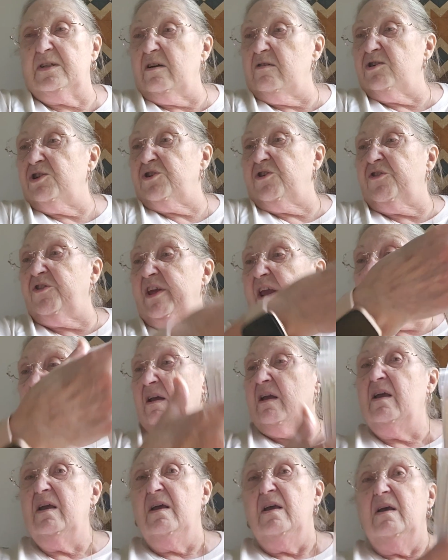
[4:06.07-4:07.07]
aren't your thing,
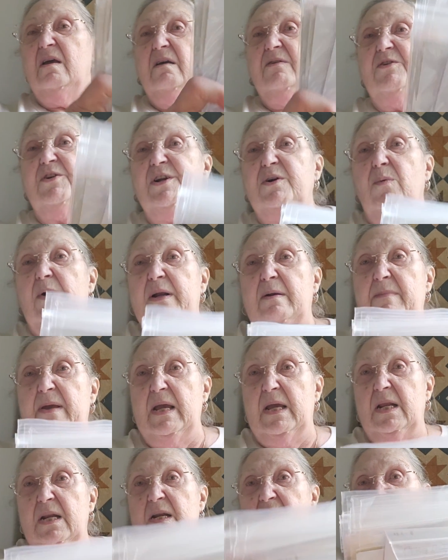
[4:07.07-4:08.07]
you don't want to
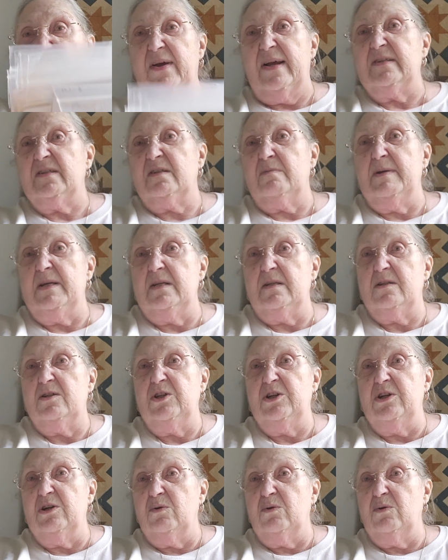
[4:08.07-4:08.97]
make an investment,